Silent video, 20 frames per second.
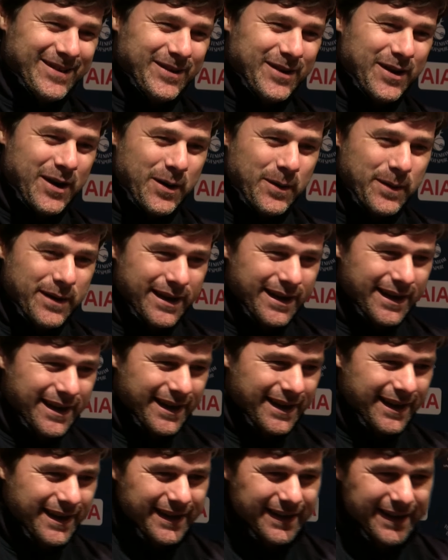Do you know?
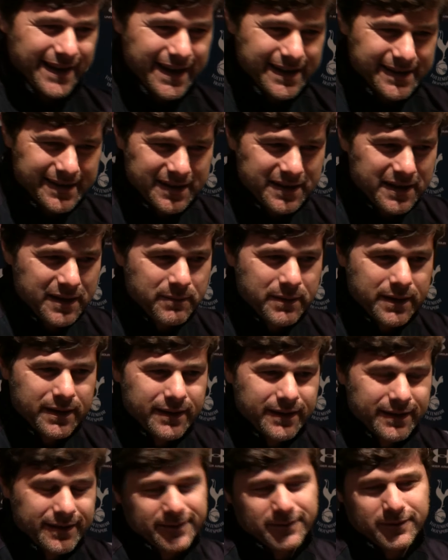Uh, sometimes
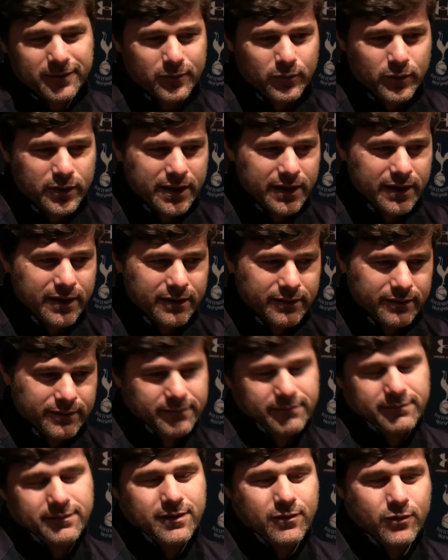uh, with the
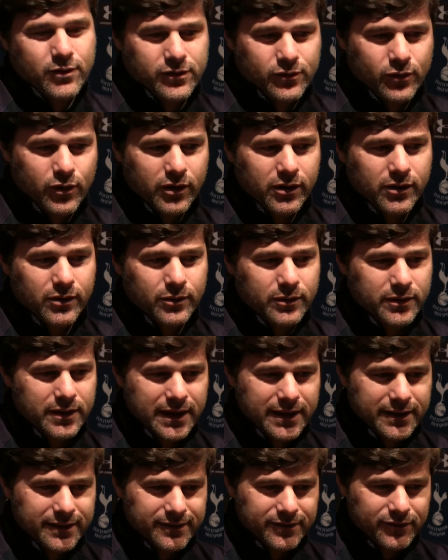was cold
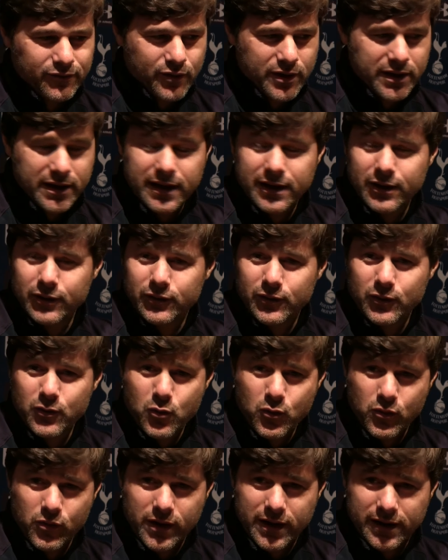and drink a lot
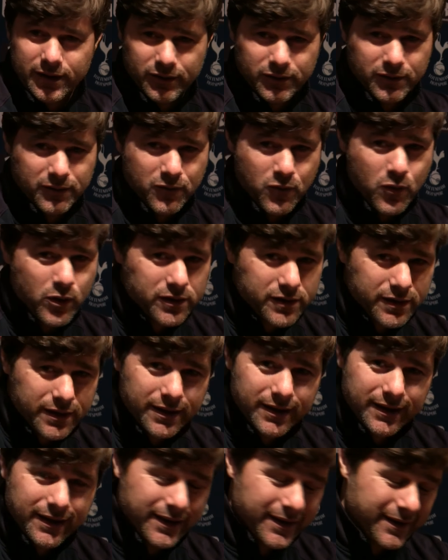of a lot of
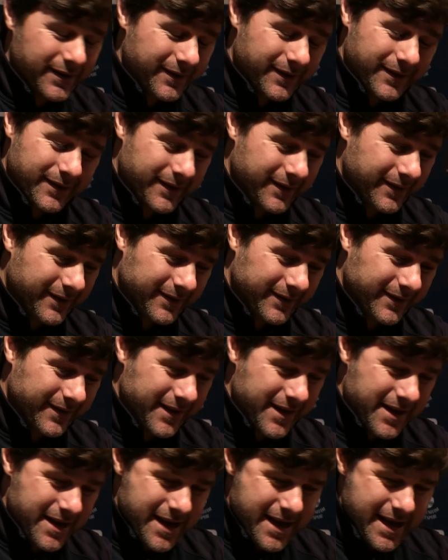water and uh,
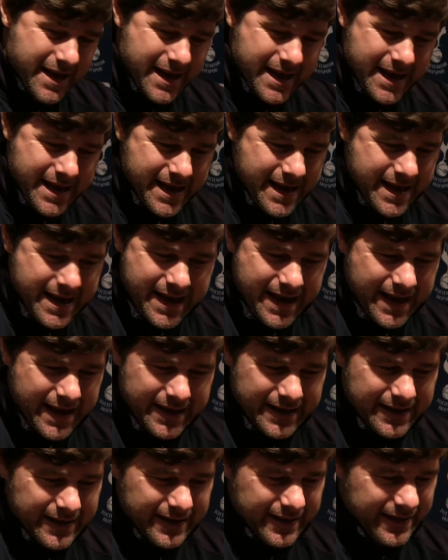
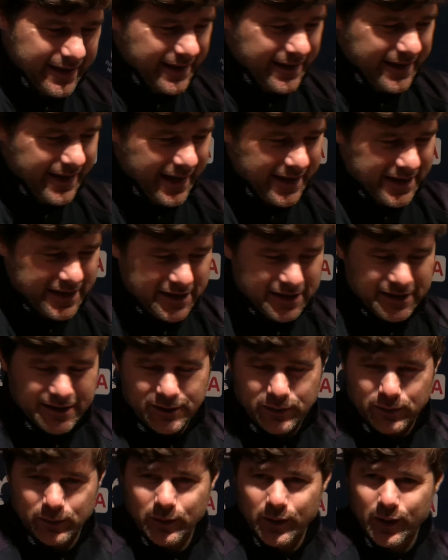I I
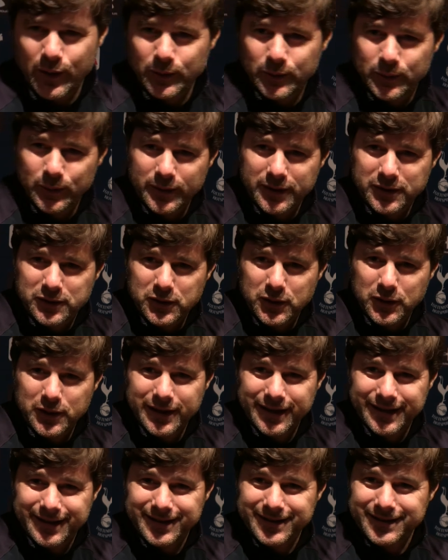needed to go to the
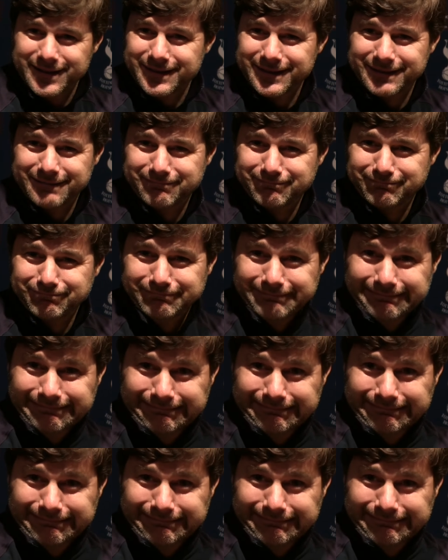toilet. Okay.